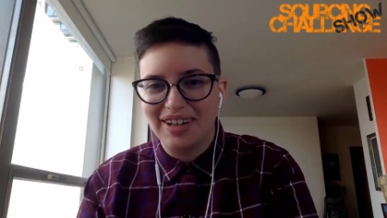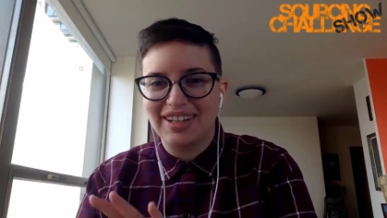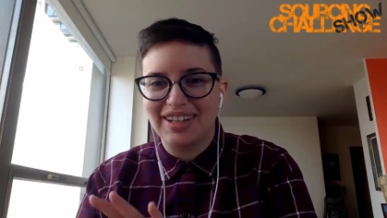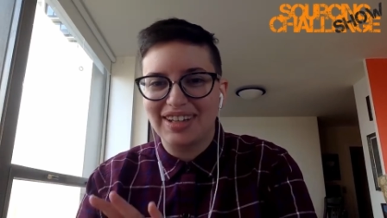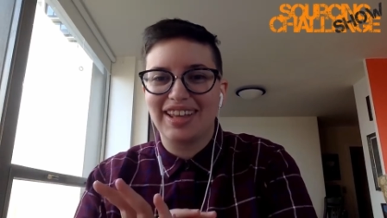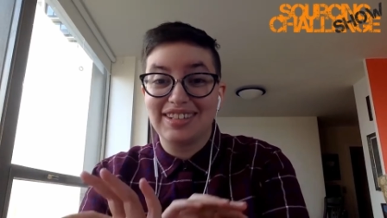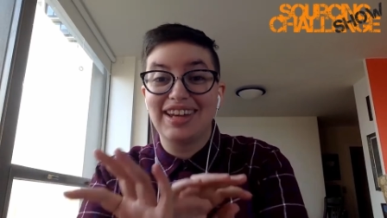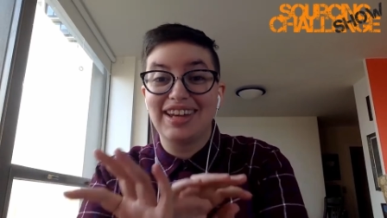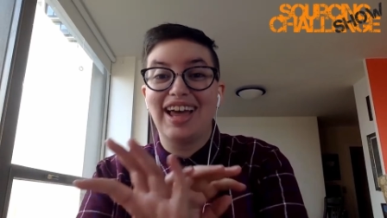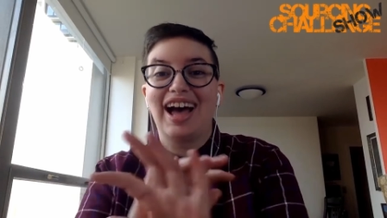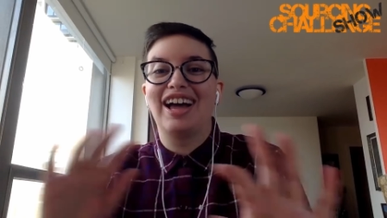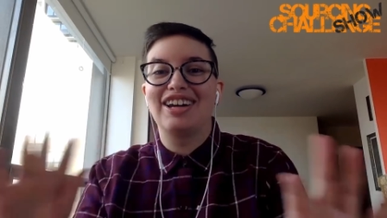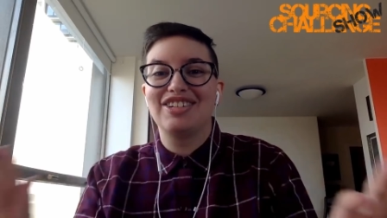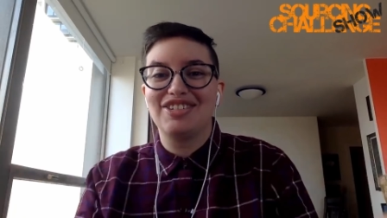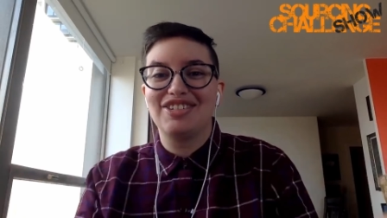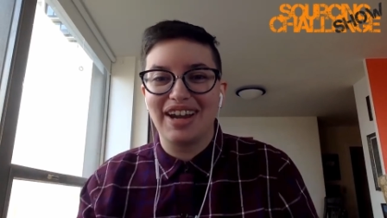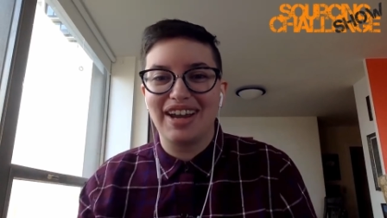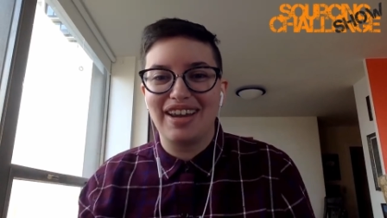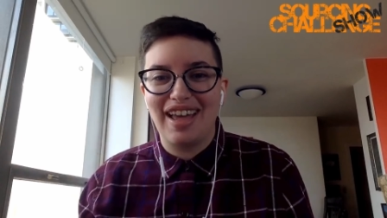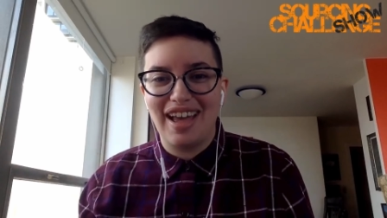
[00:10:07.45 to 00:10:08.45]
We don't want to like
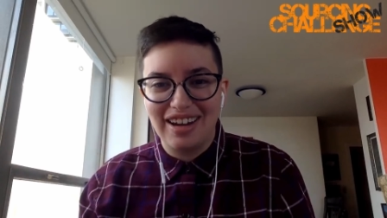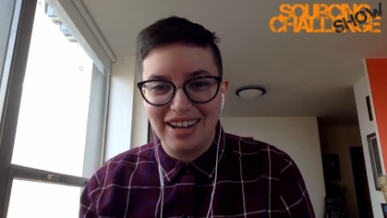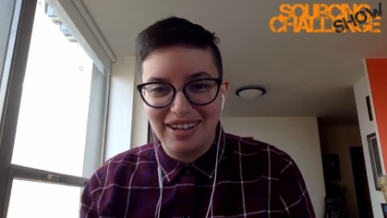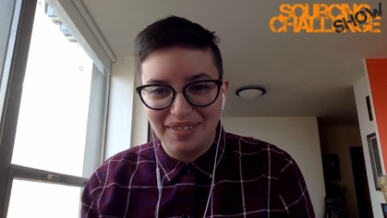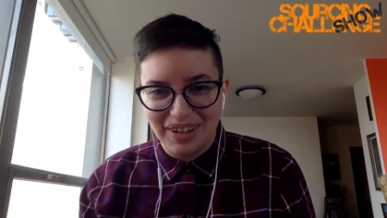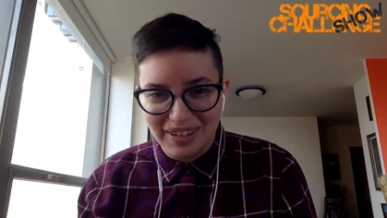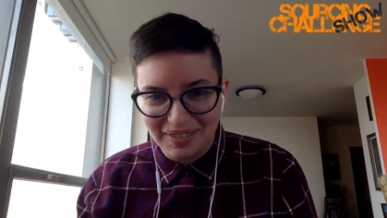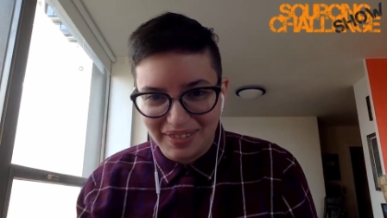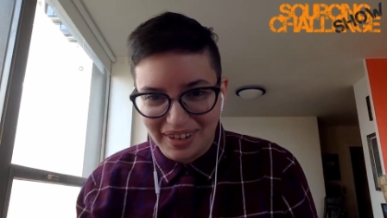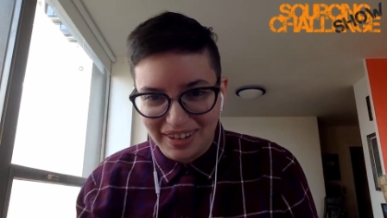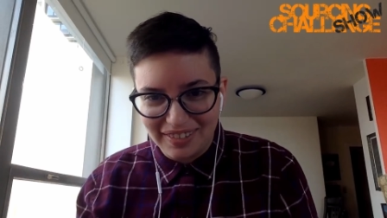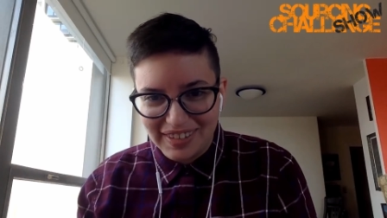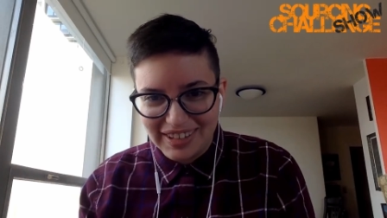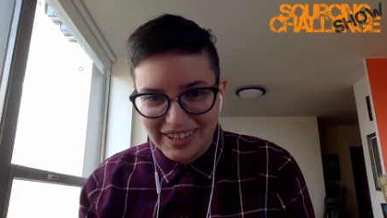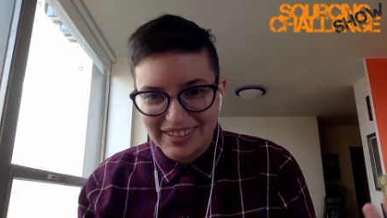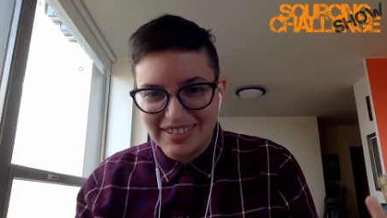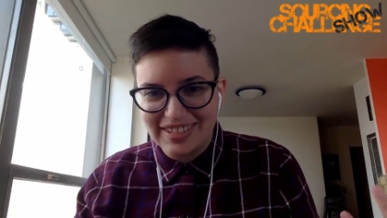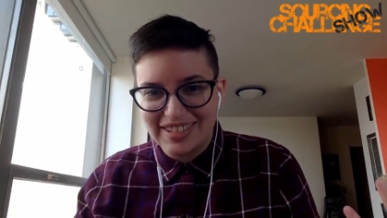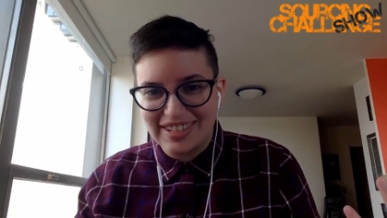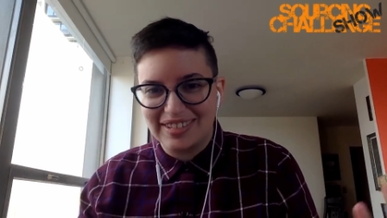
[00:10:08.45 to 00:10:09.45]
not train anyone
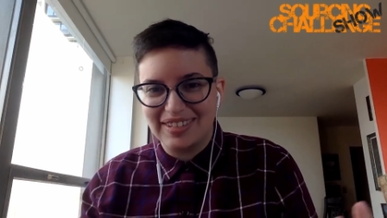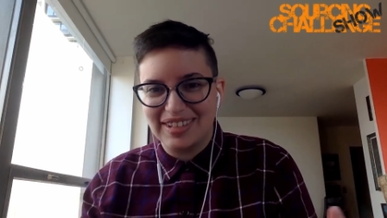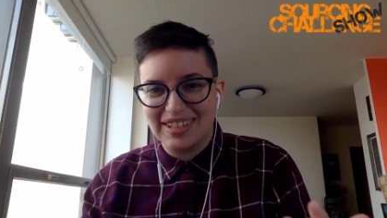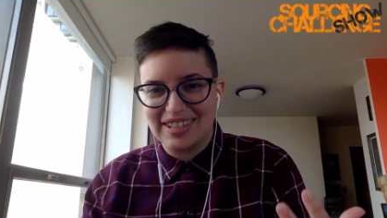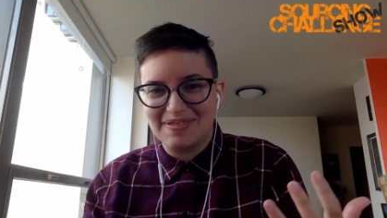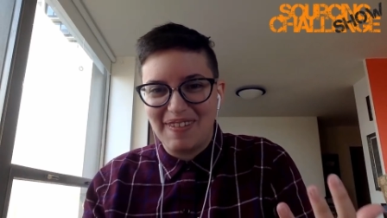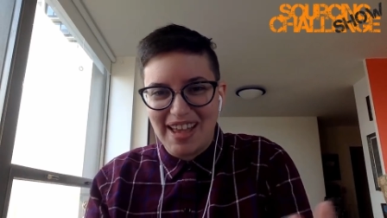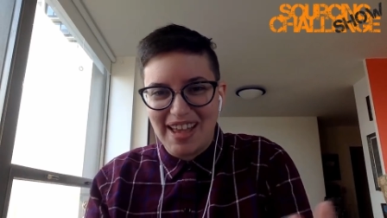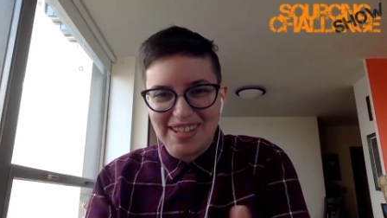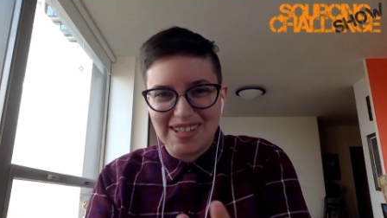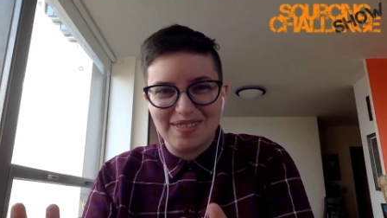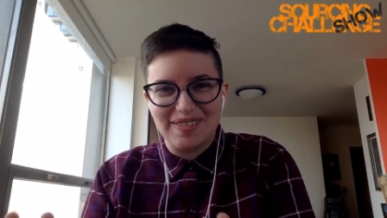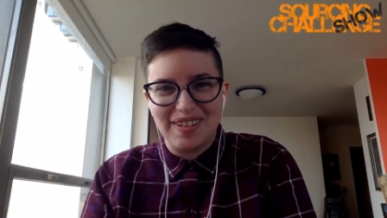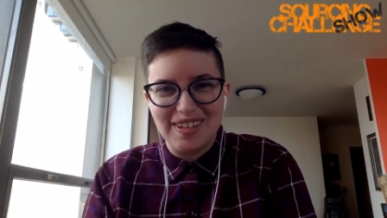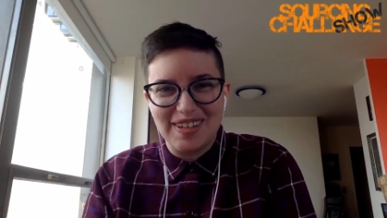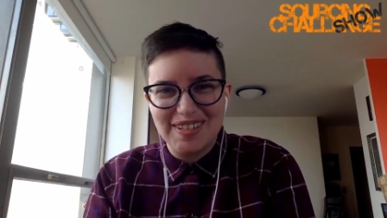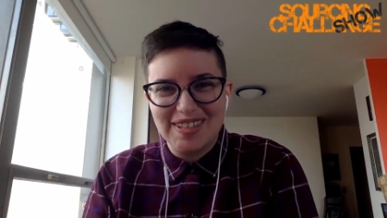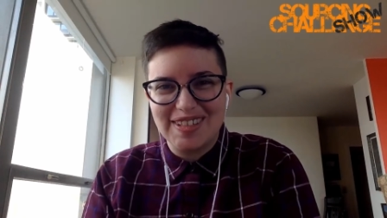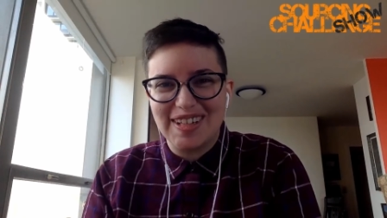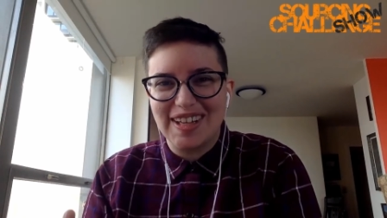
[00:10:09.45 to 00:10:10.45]
while we do this
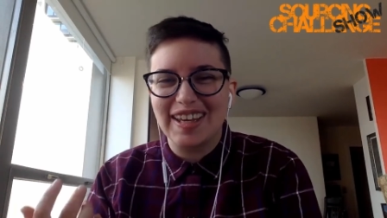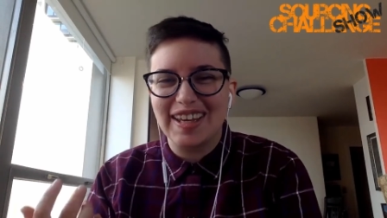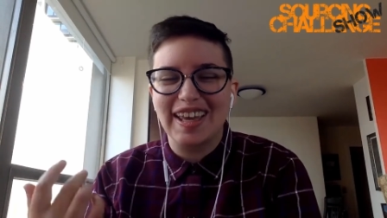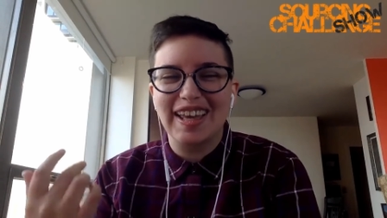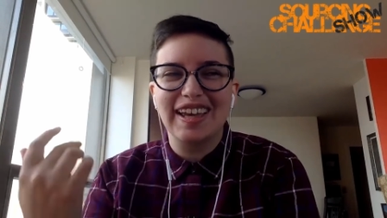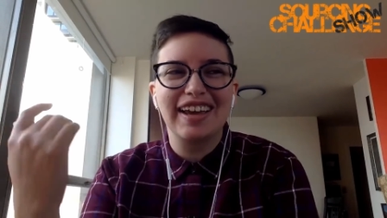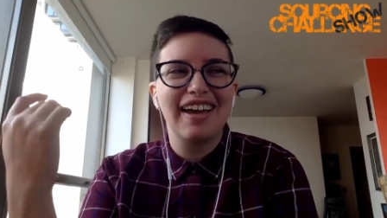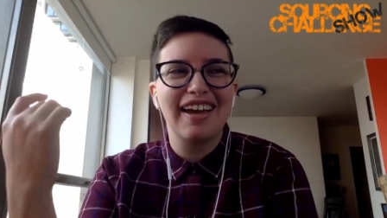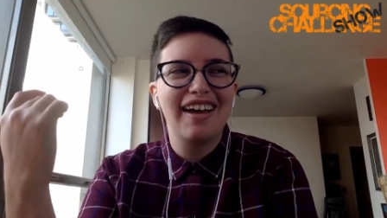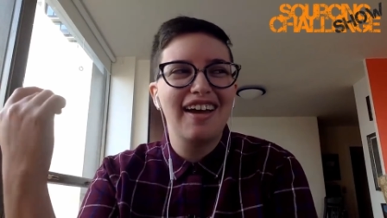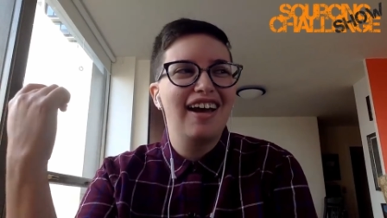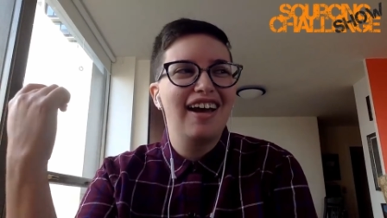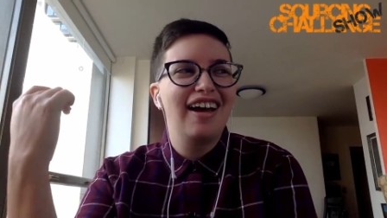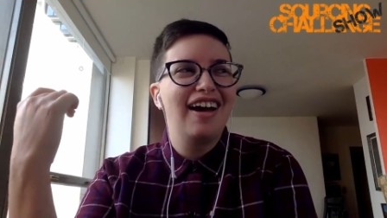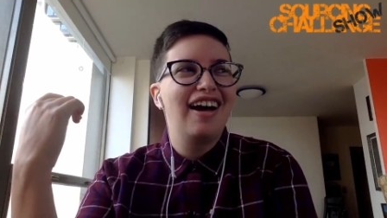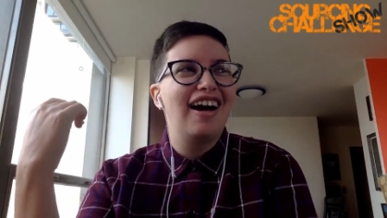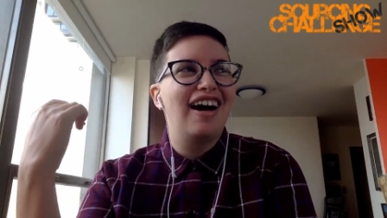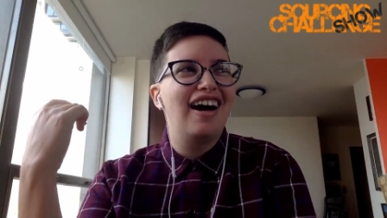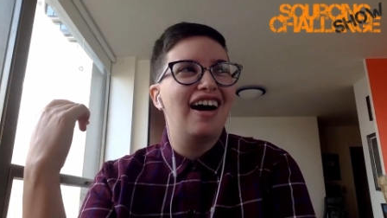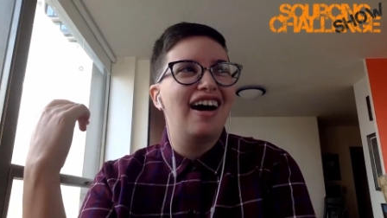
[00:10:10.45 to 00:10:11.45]
massive undertaking.